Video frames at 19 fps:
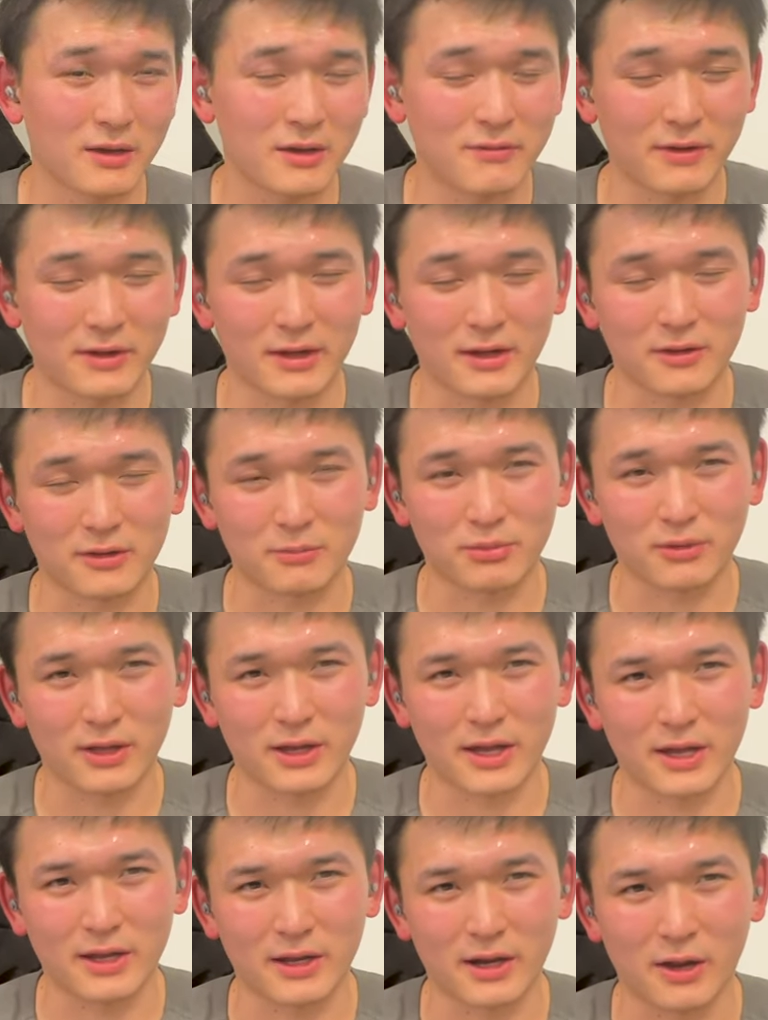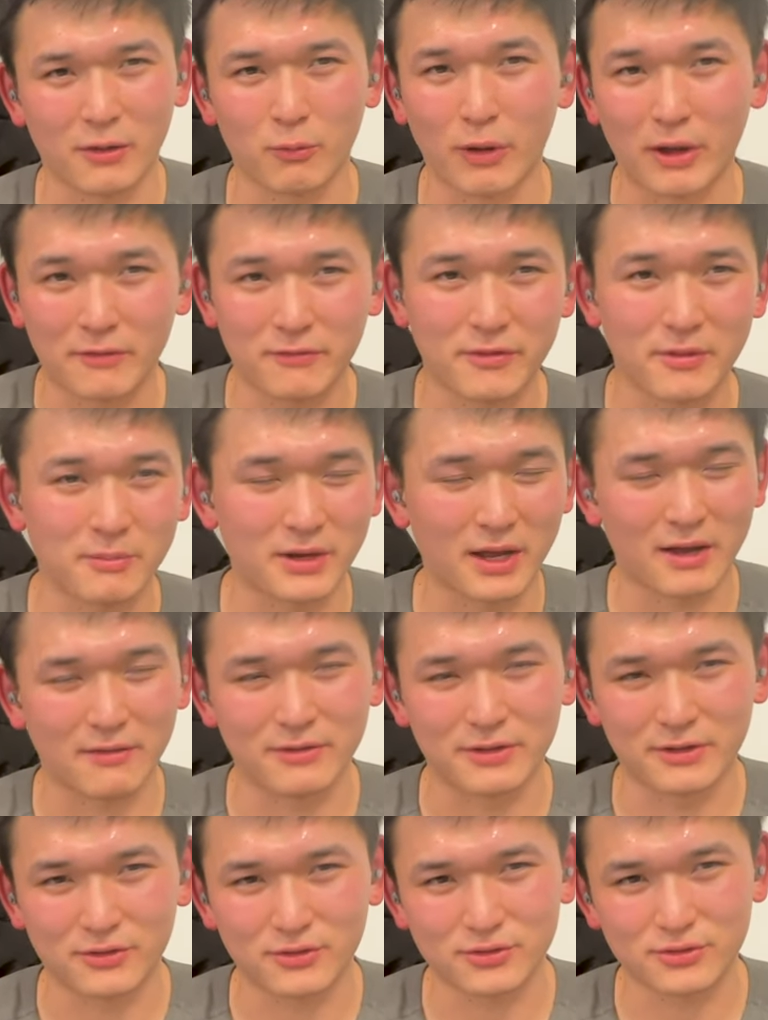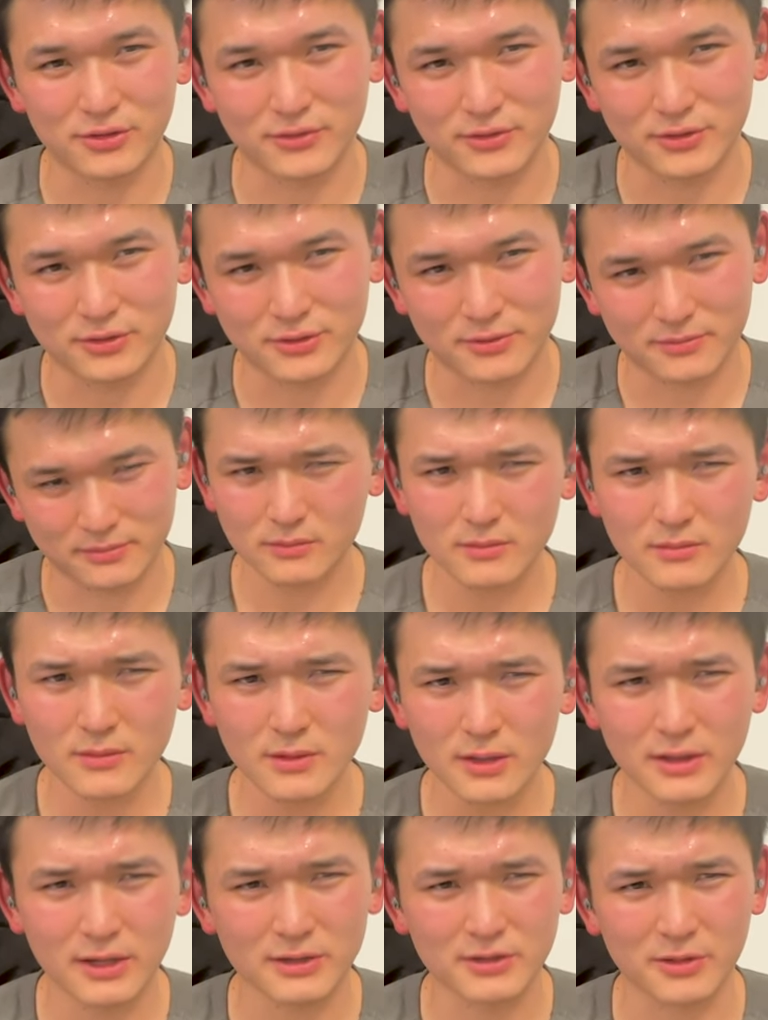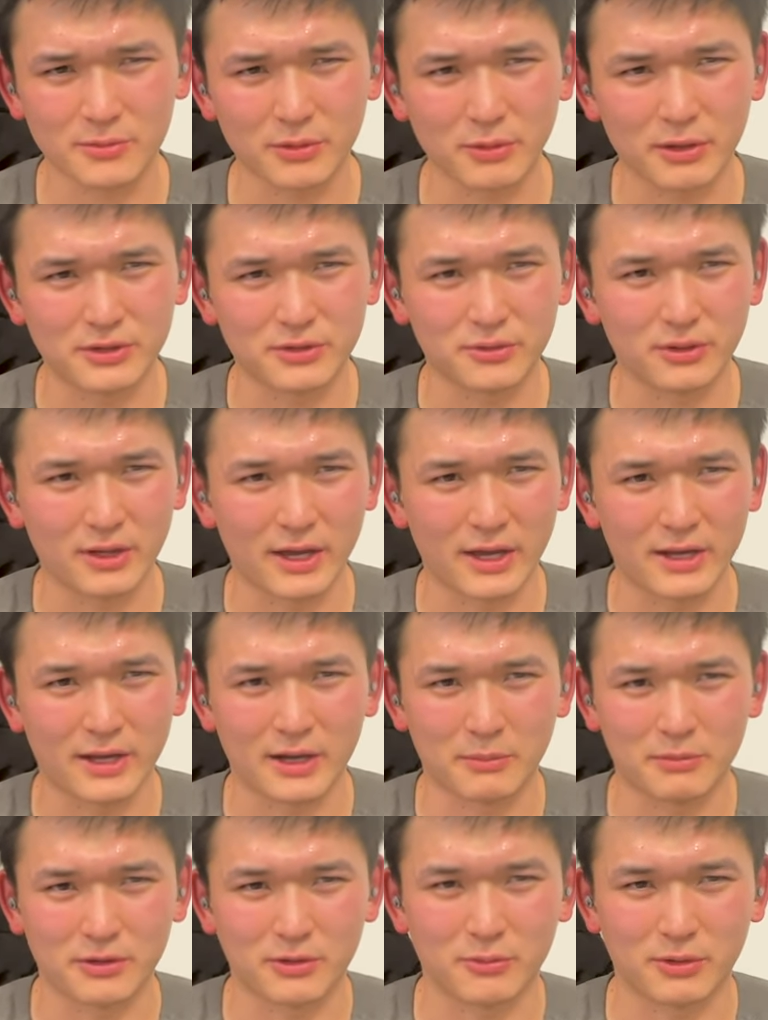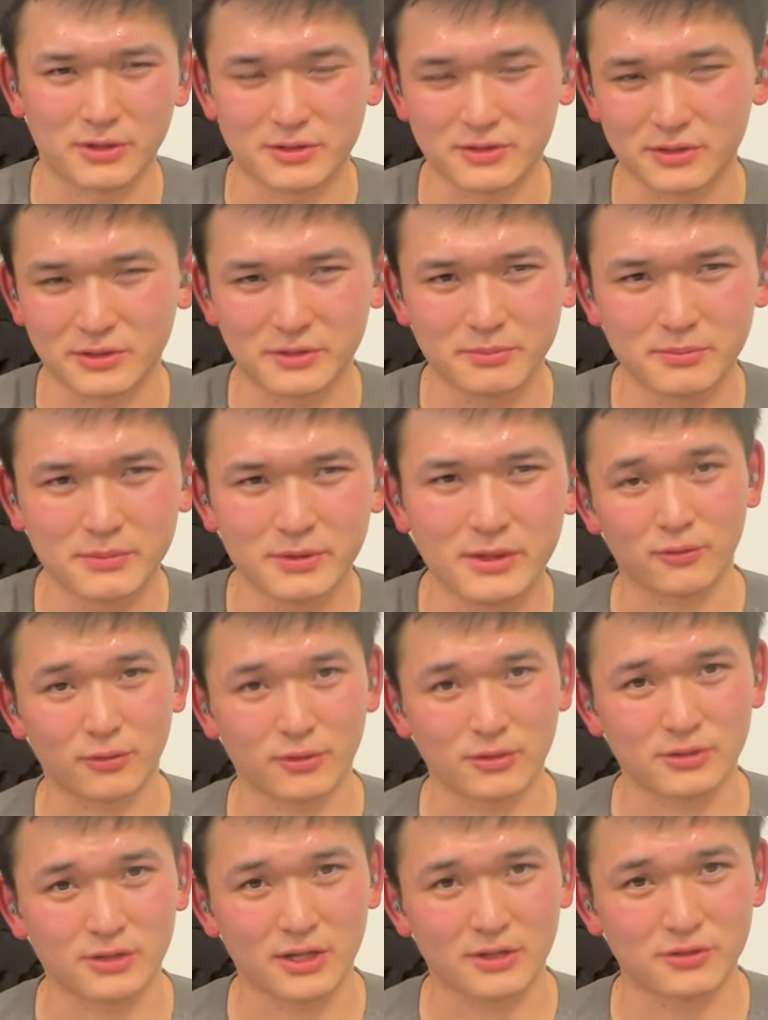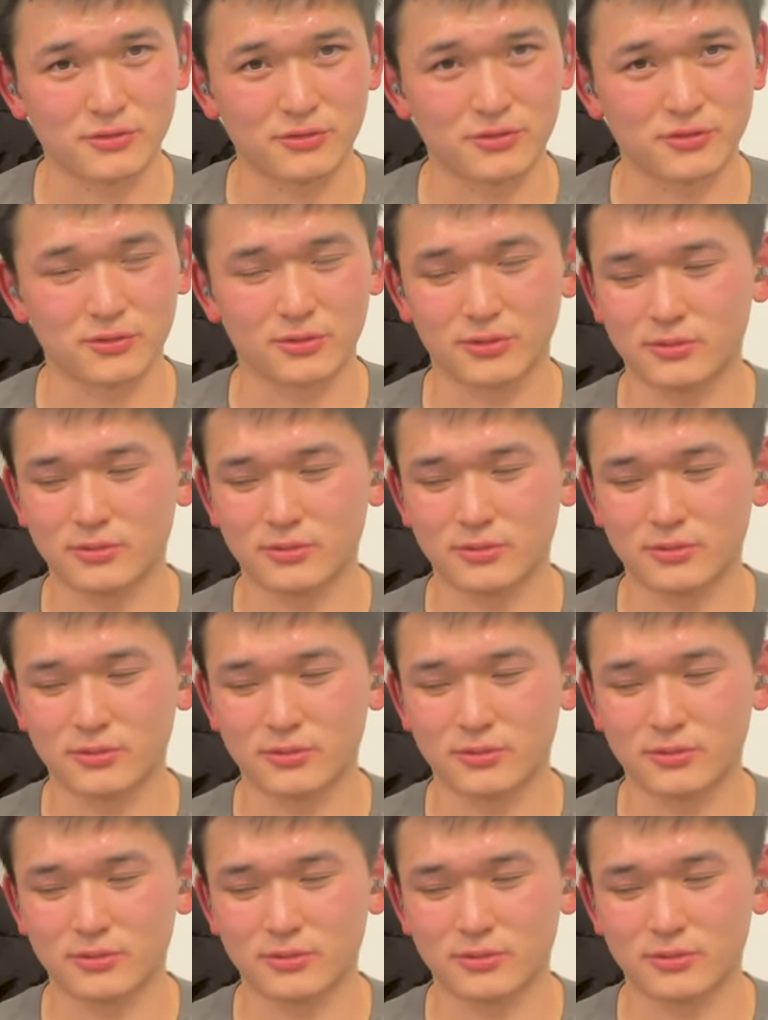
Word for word: if I get on the plane and I wait for them to have dinner service, that's gonna be way too late and I'm gonna wanna sleep. Of course, as usual,